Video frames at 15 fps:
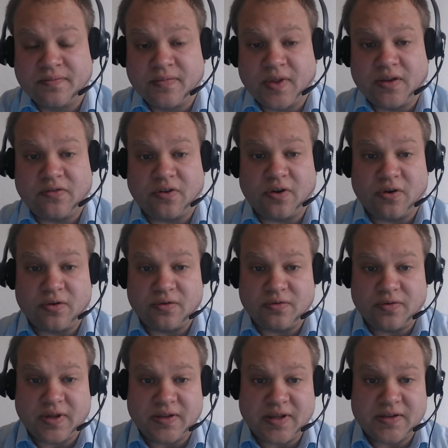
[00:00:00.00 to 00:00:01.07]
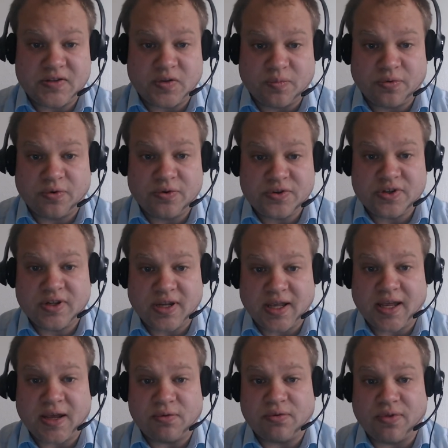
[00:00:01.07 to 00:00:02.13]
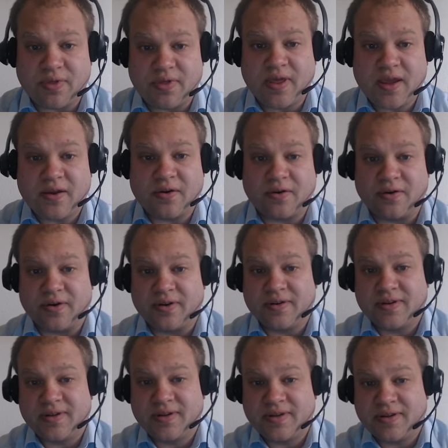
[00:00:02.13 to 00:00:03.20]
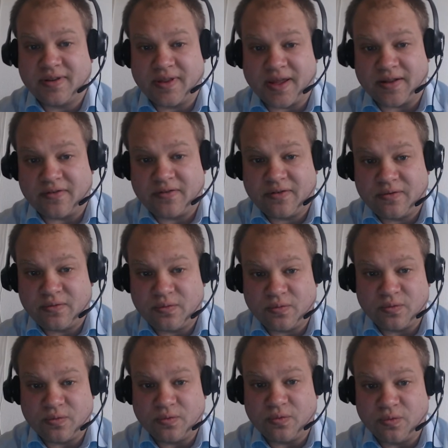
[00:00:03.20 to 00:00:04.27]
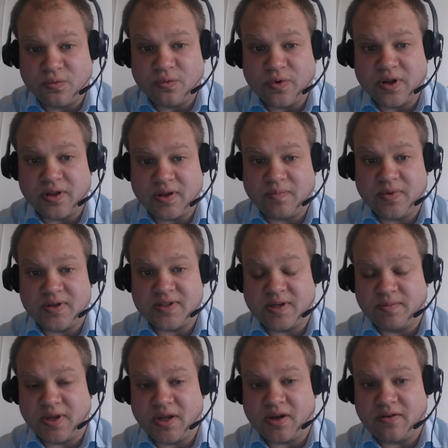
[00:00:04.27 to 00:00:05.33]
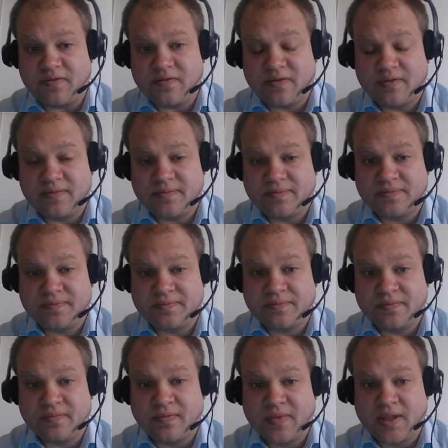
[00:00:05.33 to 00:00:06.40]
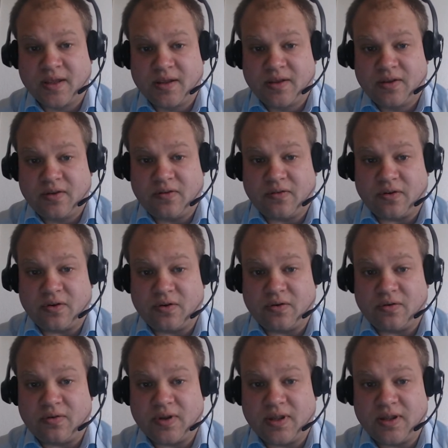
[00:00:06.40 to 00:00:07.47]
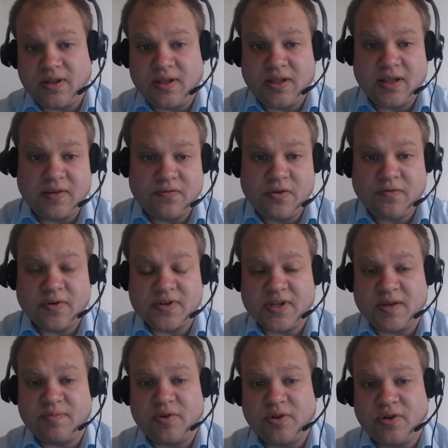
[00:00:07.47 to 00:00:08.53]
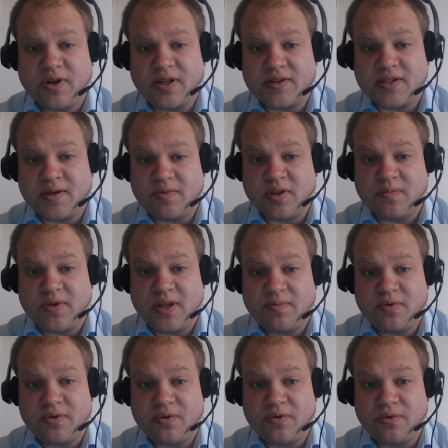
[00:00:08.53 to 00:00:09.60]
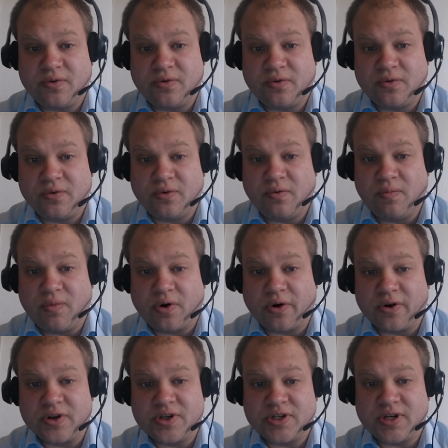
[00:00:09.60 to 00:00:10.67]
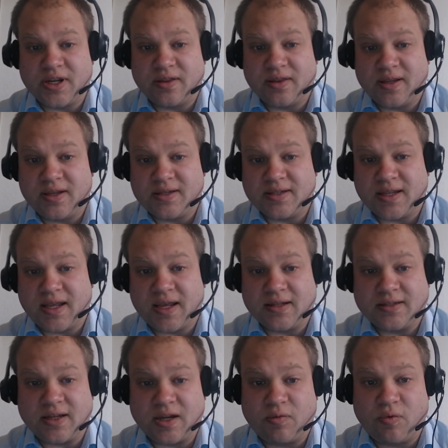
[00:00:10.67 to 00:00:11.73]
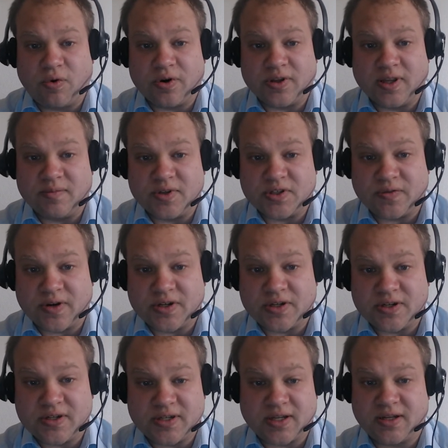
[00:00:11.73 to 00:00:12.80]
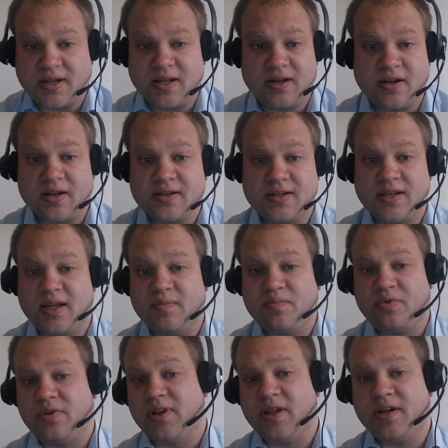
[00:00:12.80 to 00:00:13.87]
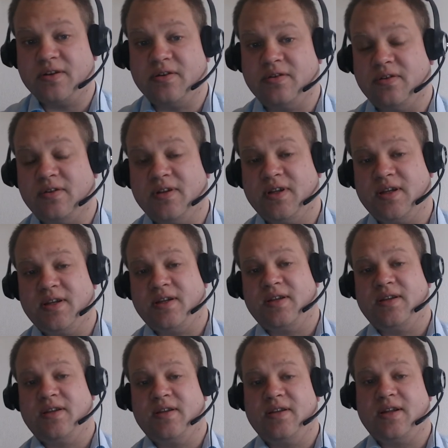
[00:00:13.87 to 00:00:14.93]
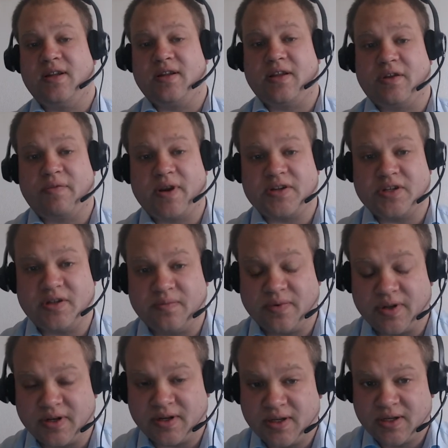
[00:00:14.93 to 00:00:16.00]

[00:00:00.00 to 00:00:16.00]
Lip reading: So it's the person out there that's really pissing me off. So if you, for example, look at some of the people who march in these anti-war demonstrations, and not to get political in any direction, but